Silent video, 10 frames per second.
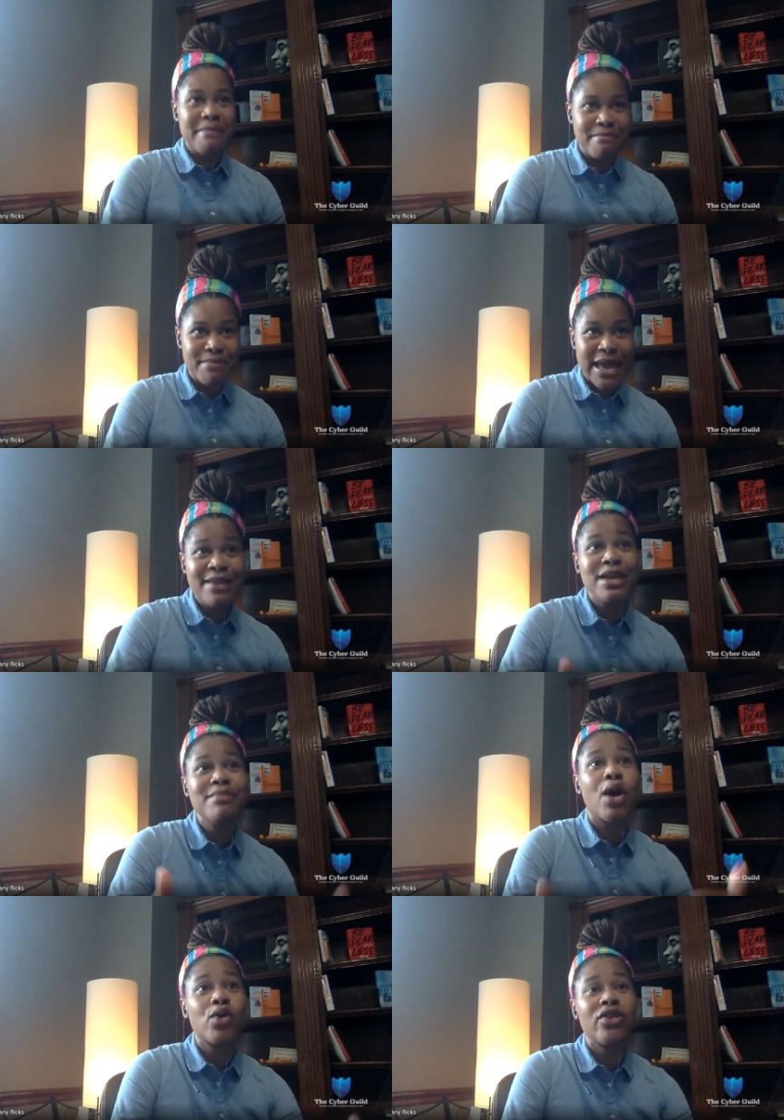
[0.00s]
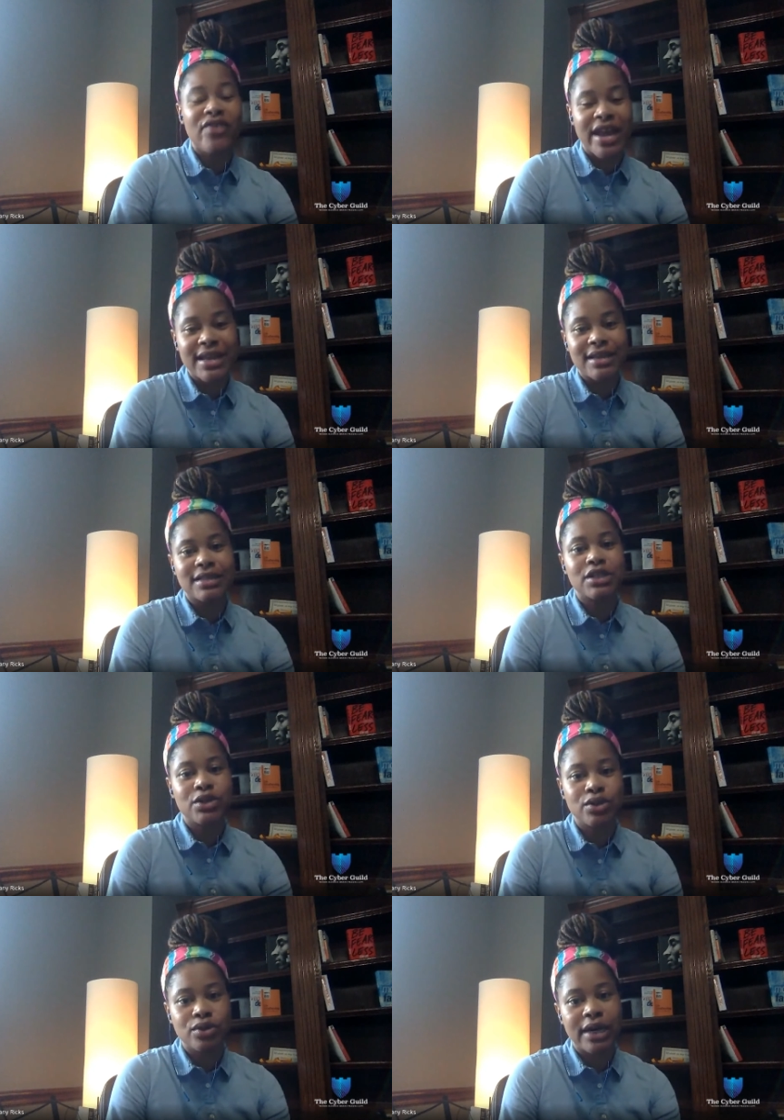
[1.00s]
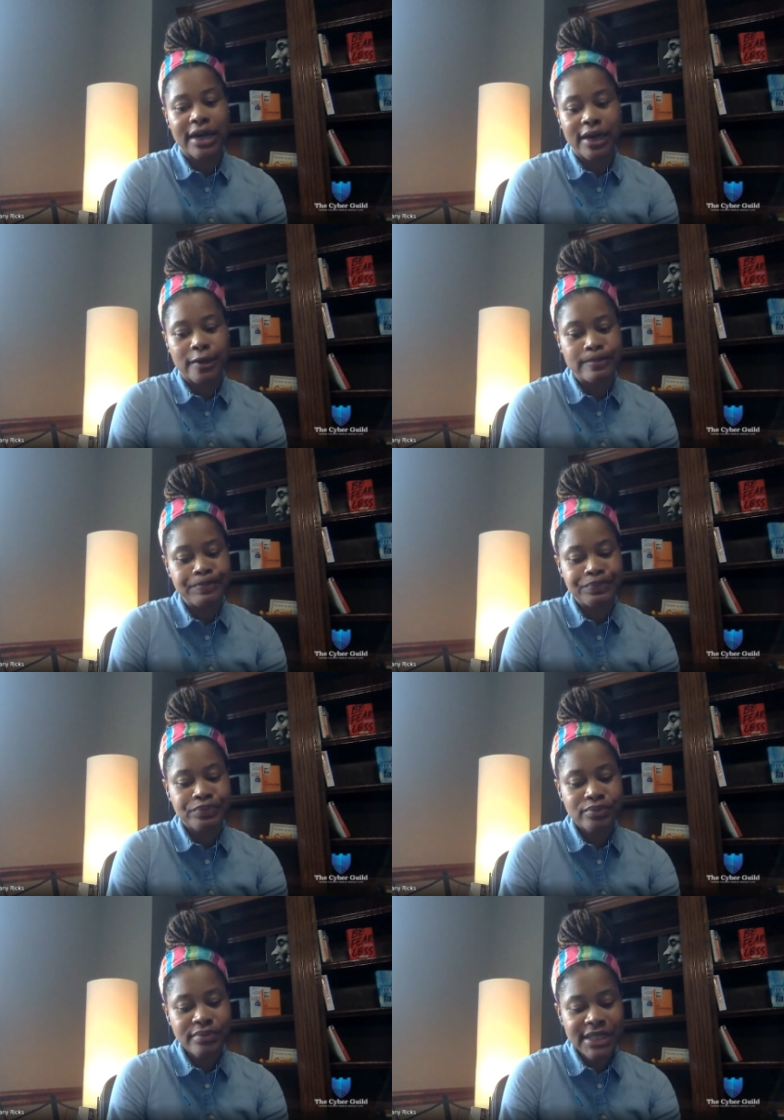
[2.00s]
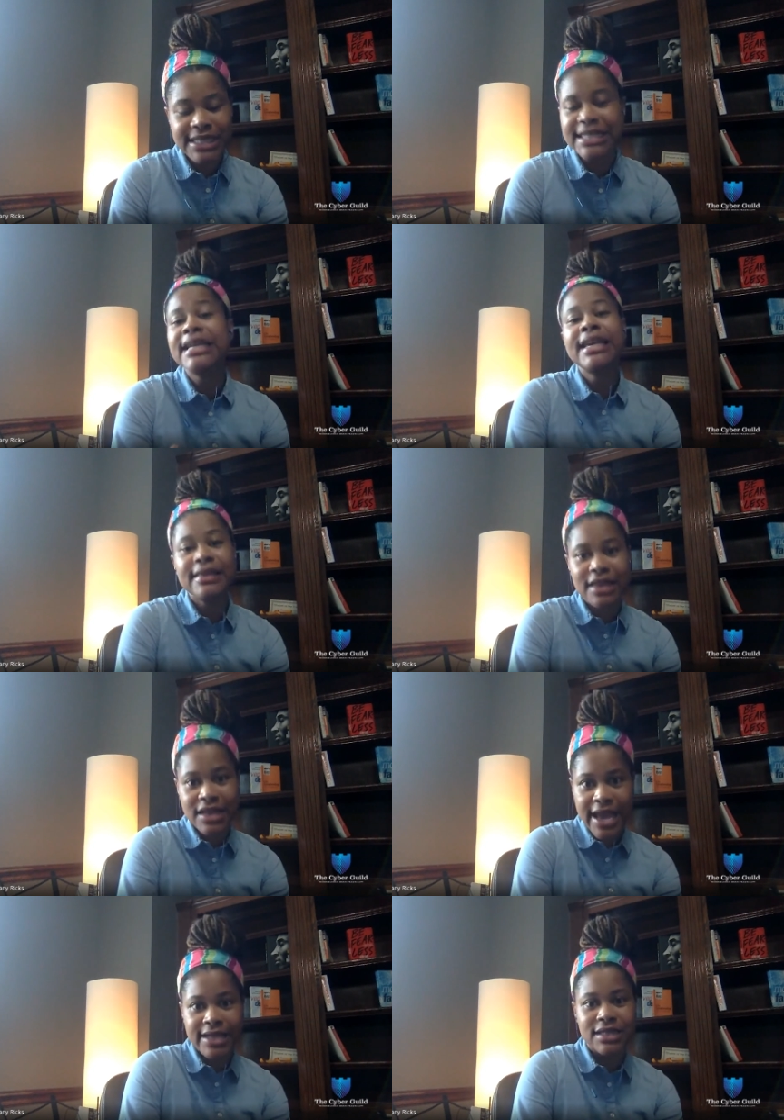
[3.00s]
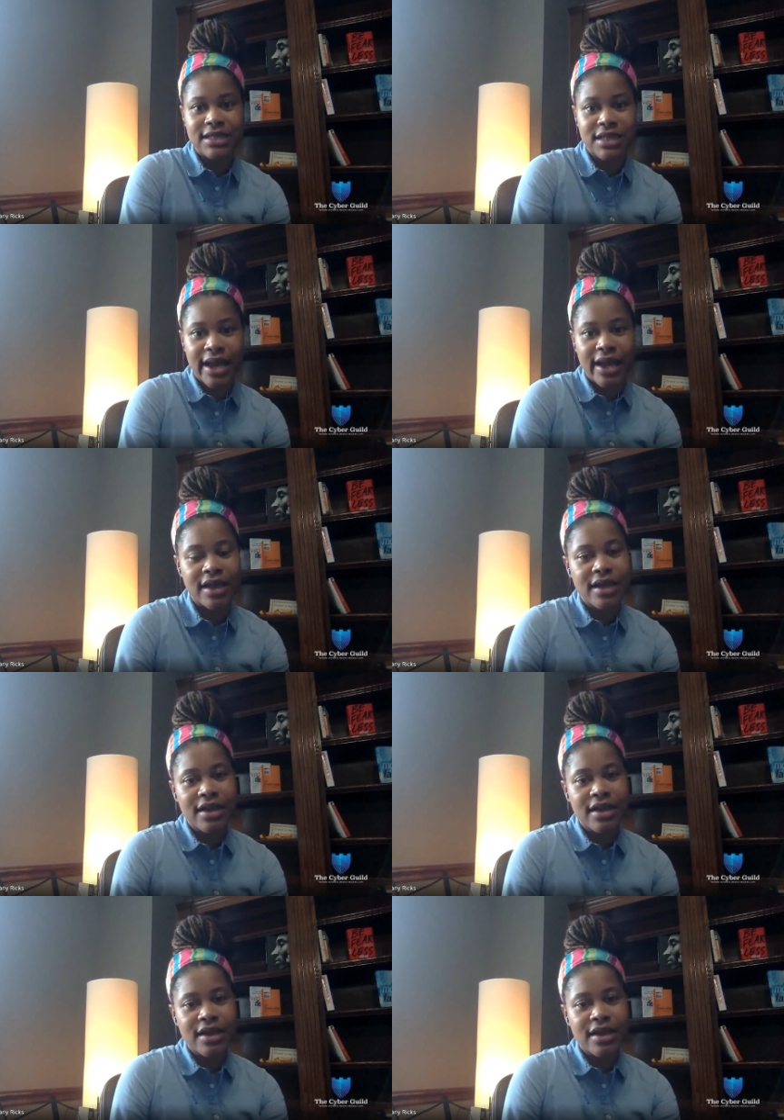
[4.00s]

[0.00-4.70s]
make me motivated to hit the next day.